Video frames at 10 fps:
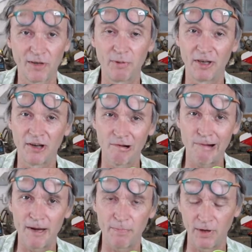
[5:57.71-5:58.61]
but it's
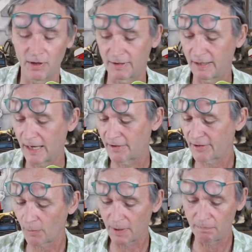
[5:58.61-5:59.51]
crepe at
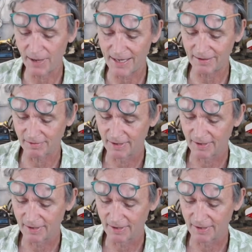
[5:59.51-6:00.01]
stopping paint